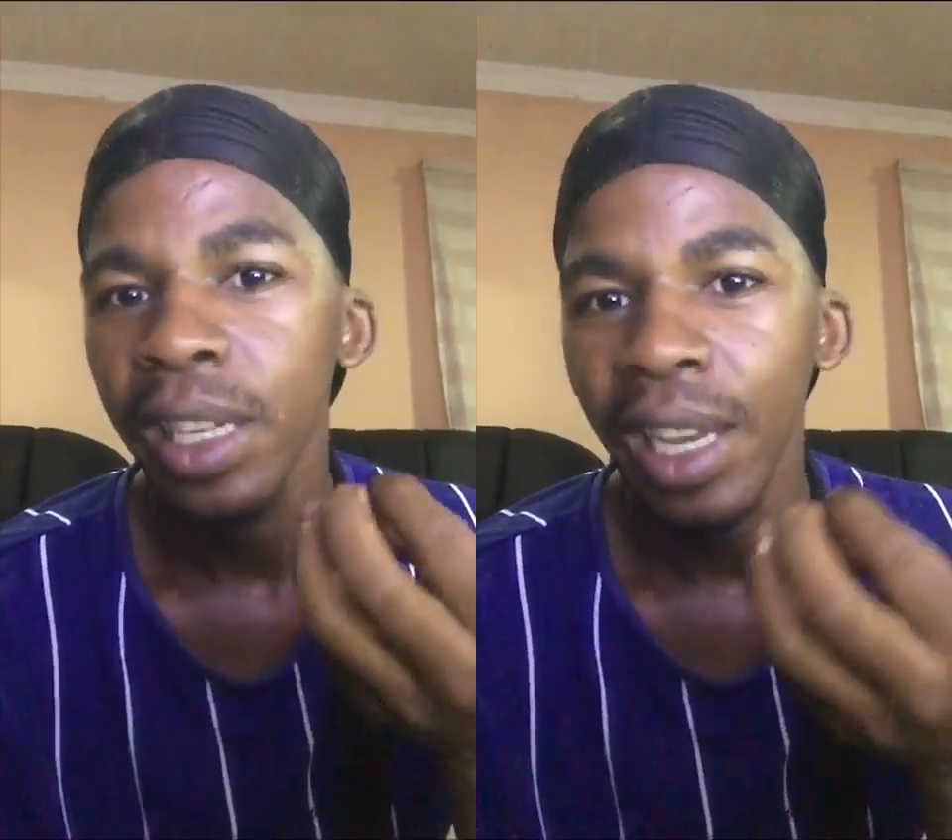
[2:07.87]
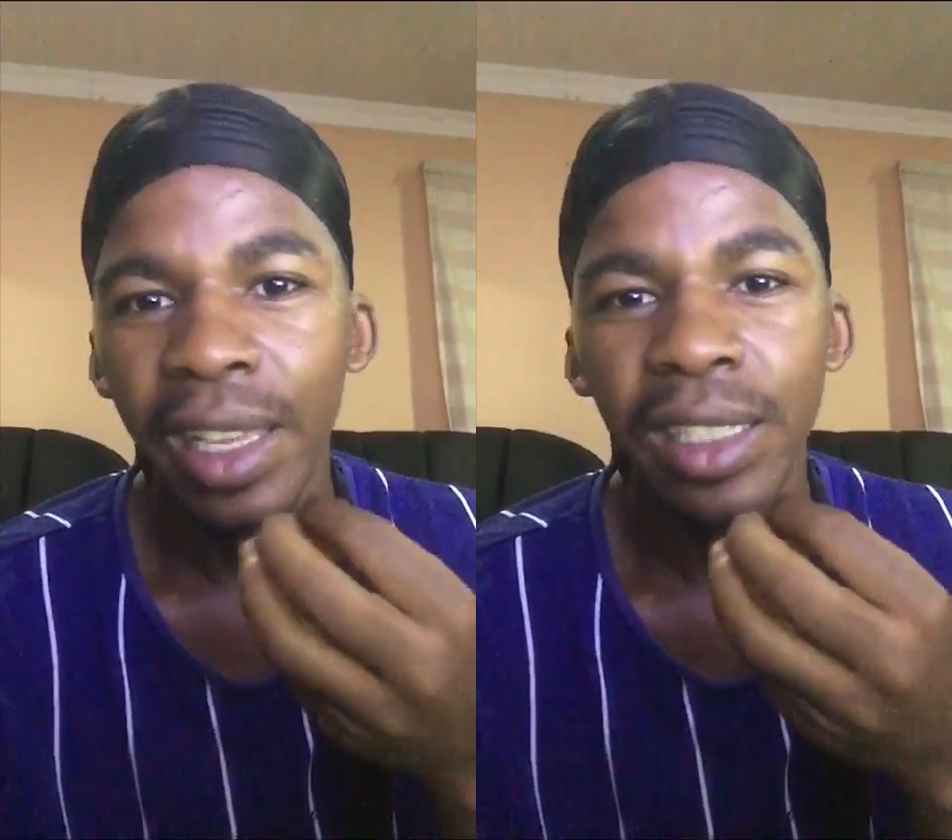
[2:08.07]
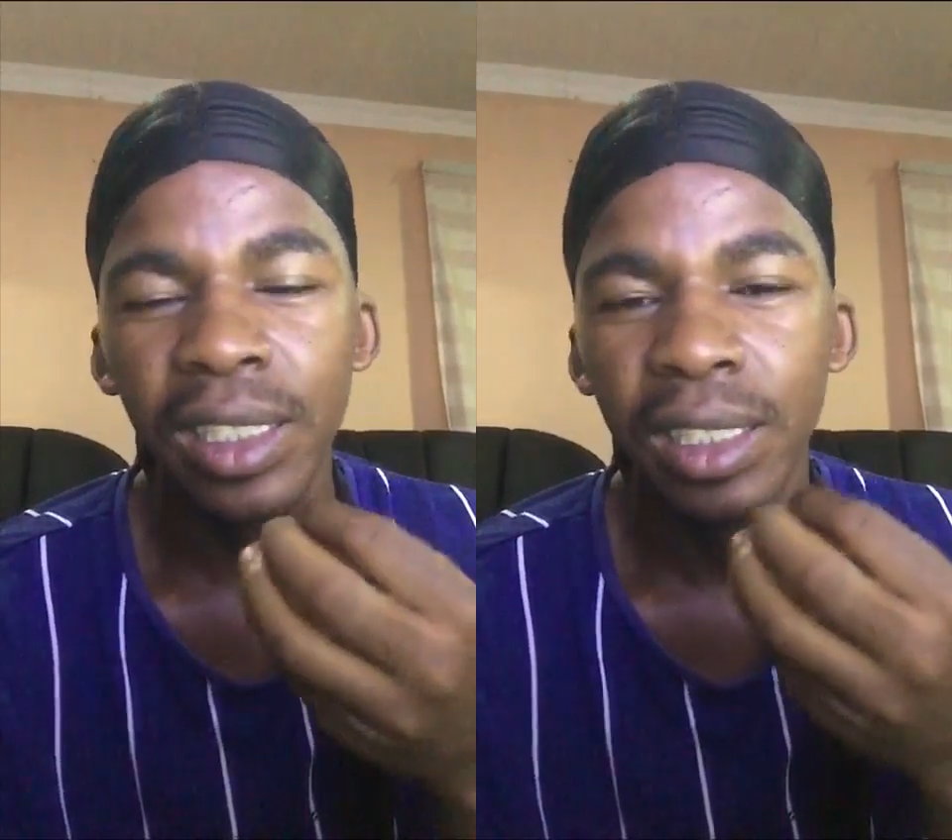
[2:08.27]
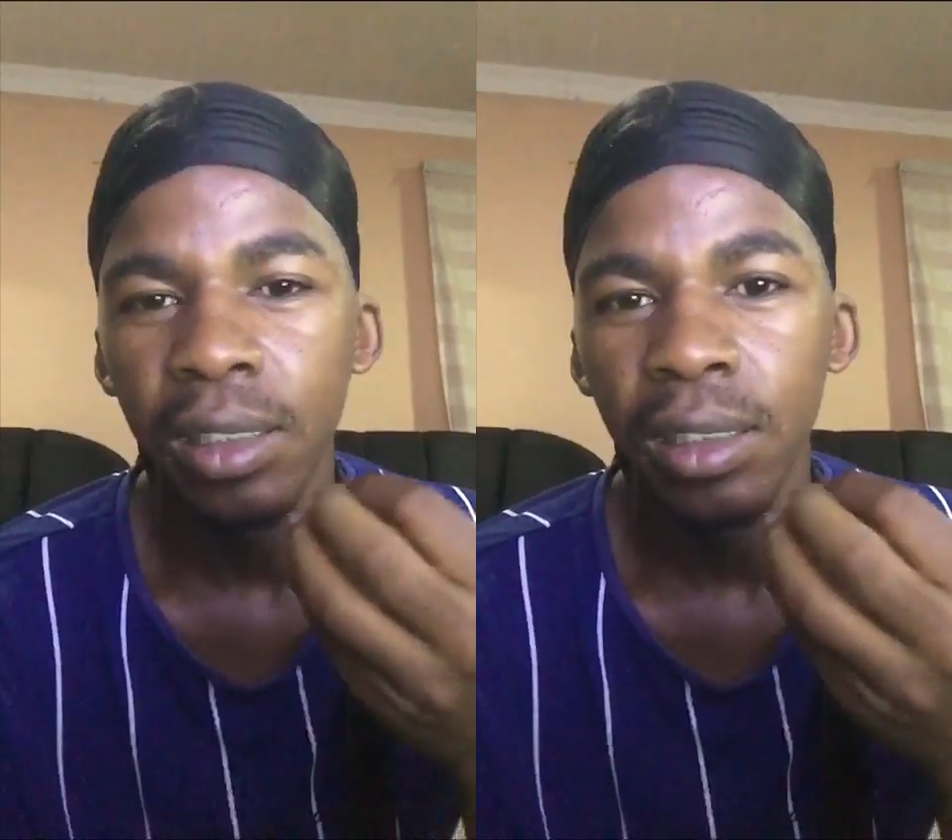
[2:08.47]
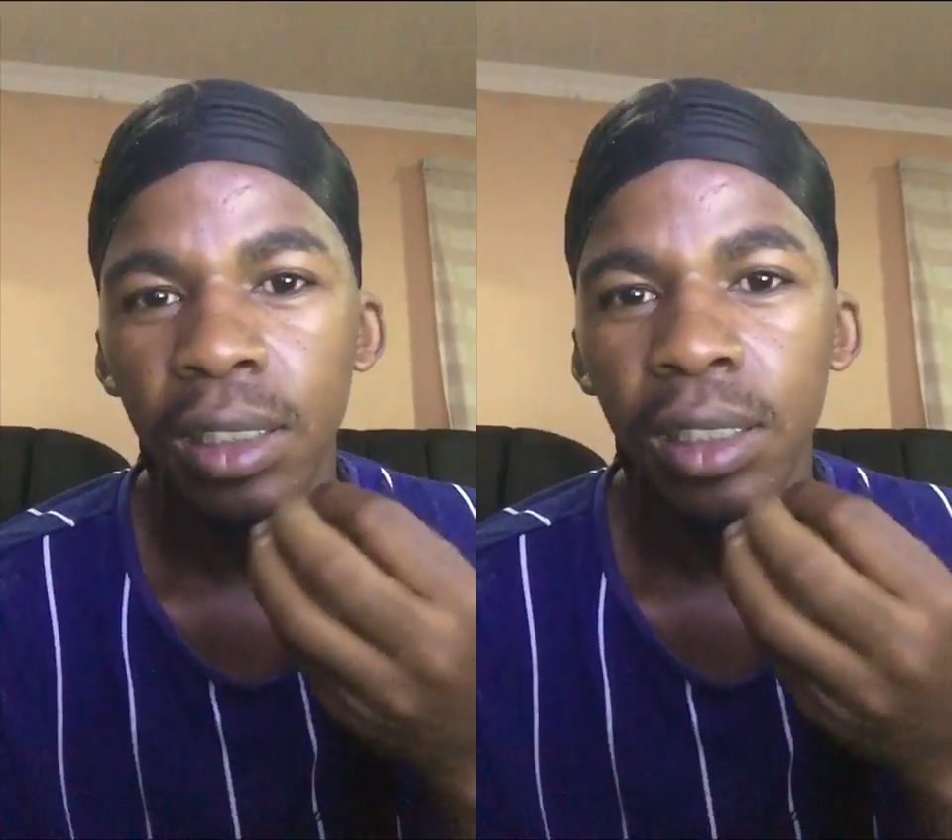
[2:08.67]

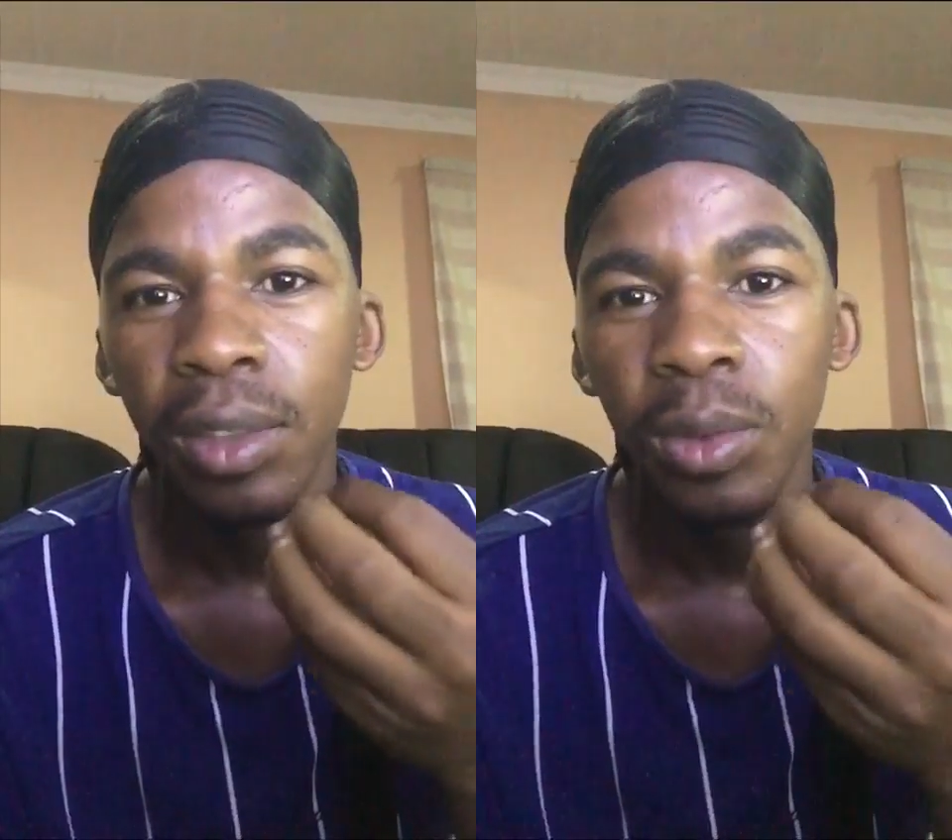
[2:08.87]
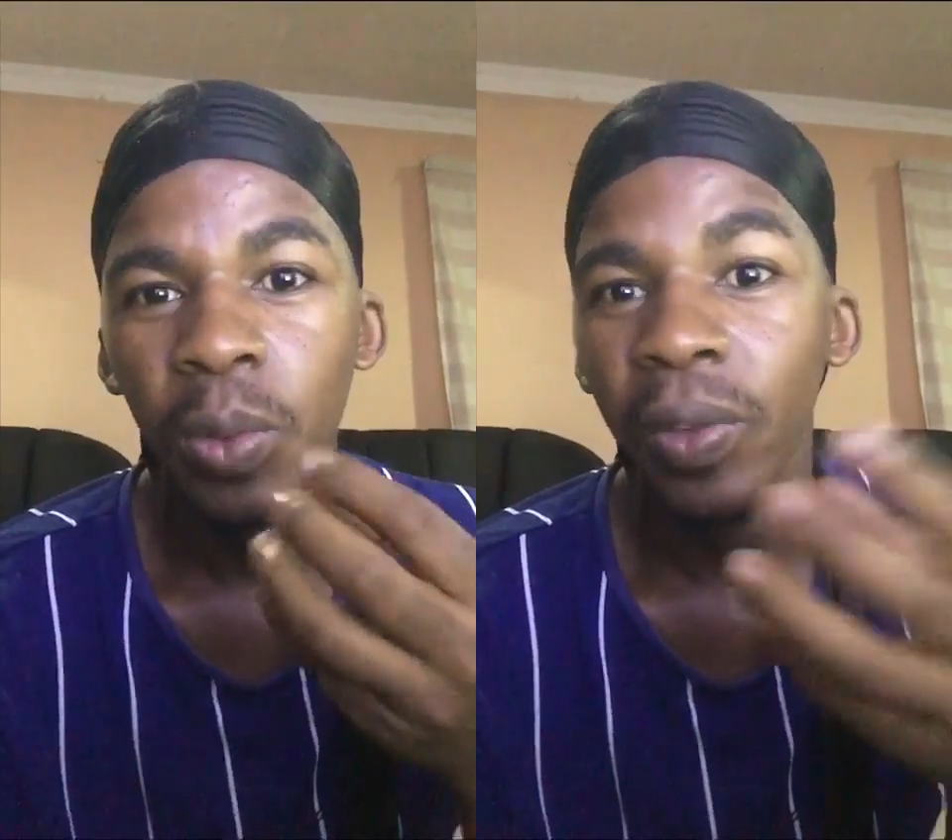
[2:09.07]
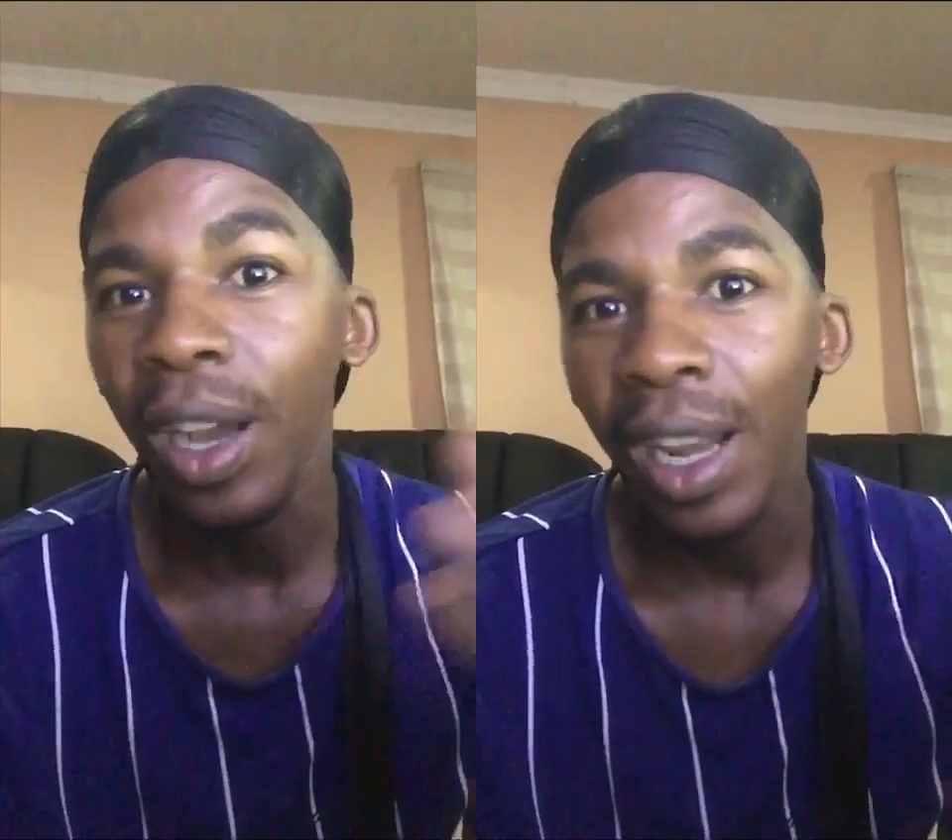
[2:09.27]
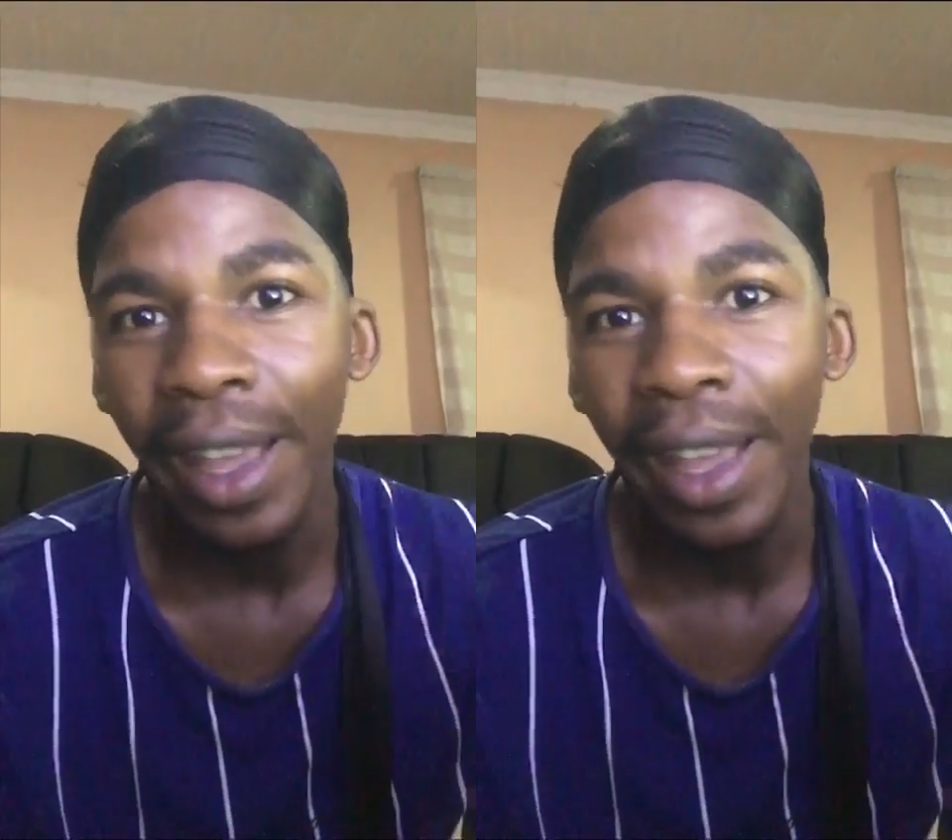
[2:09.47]
lighting so far.